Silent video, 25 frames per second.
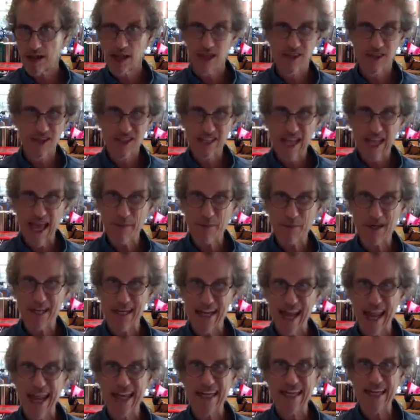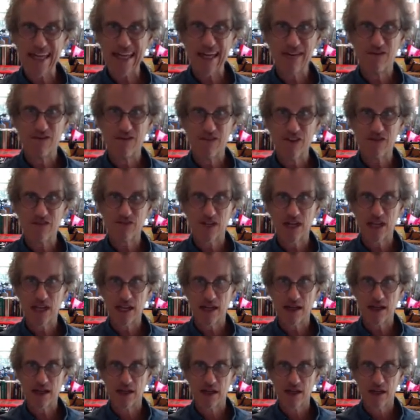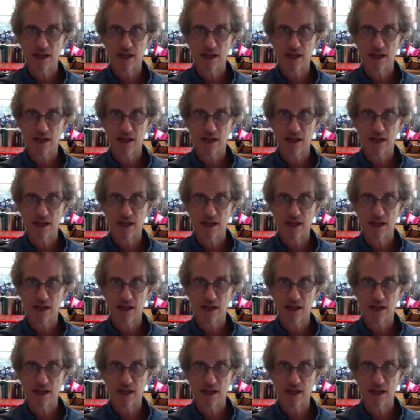And this happened in 1815.